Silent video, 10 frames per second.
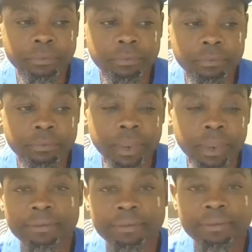we have
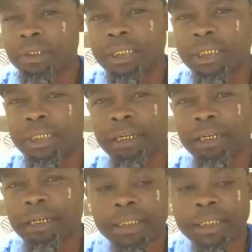to stay on the lookout
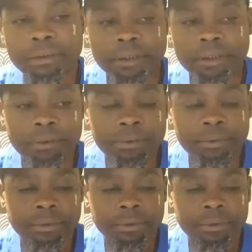for that, you know.